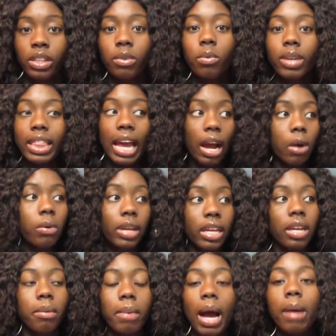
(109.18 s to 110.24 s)
Without
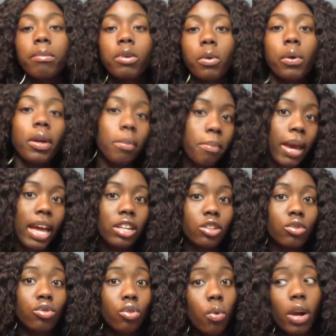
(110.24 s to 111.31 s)
him, I'm going back
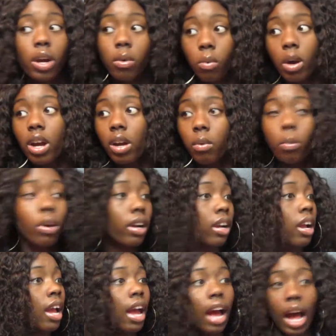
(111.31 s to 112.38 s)
to square one where
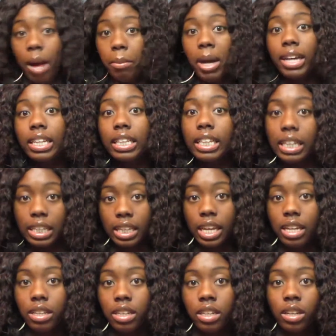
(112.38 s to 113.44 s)
I'm ugly
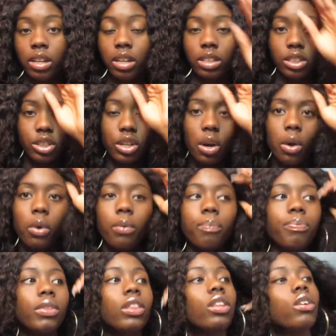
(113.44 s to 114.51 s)
again. So
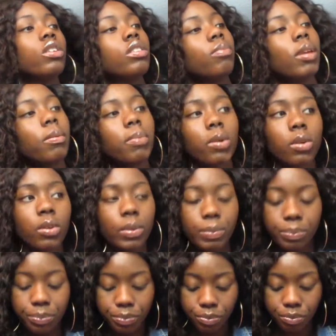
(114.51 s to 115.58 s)
those people
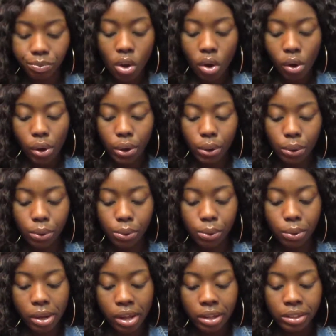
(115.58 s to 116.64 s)

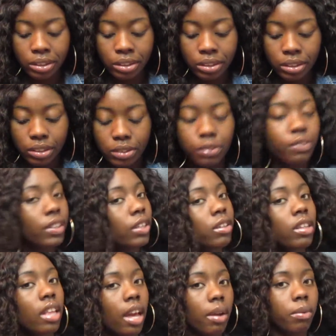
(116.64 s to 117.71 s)
who feel
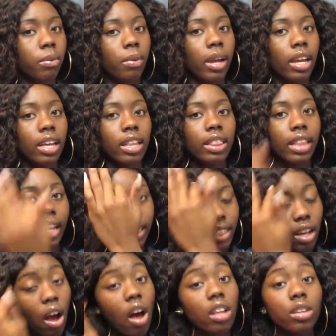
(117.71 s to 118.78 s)
that way, they
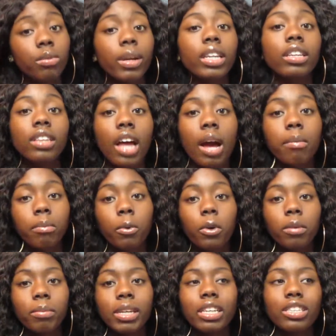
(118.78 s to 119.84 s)
tolerate a lot more
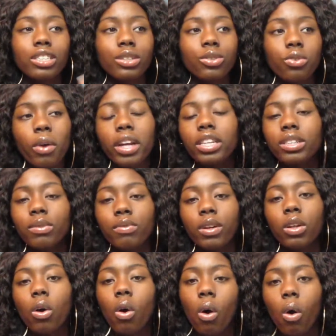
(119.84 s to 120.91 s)
because they're trying to
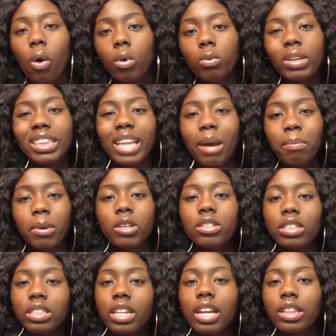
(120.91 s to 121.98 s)
fill a hole with that
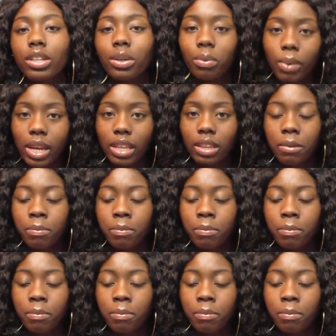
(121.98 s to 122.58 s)
person that they're with.